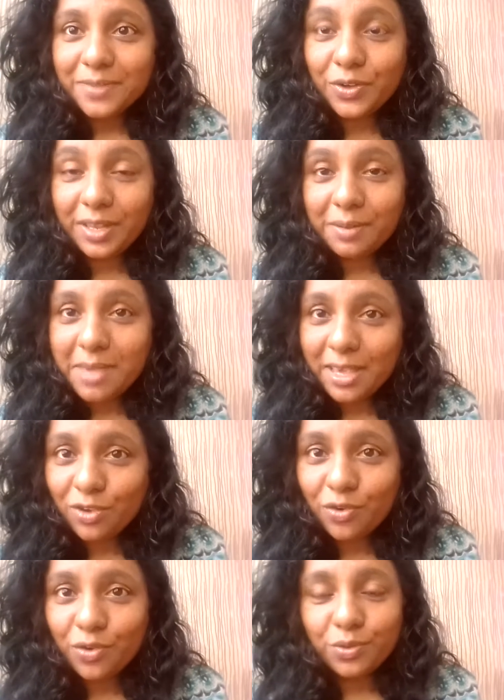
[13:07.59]
you can
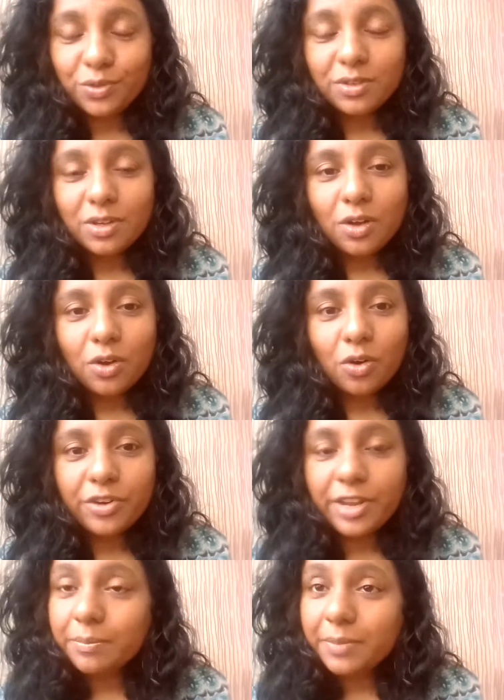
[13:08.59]
make your own or
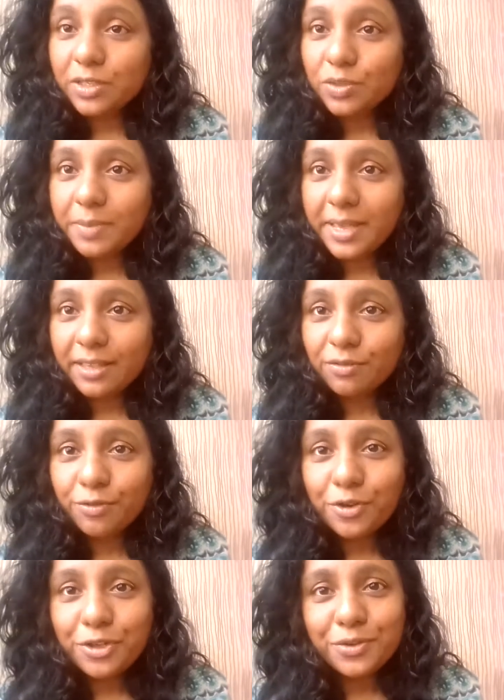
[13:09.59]
get me to make it
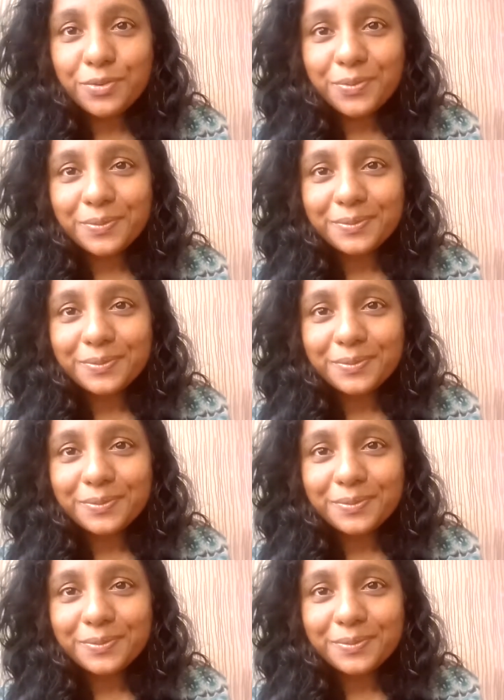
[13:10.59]
for you.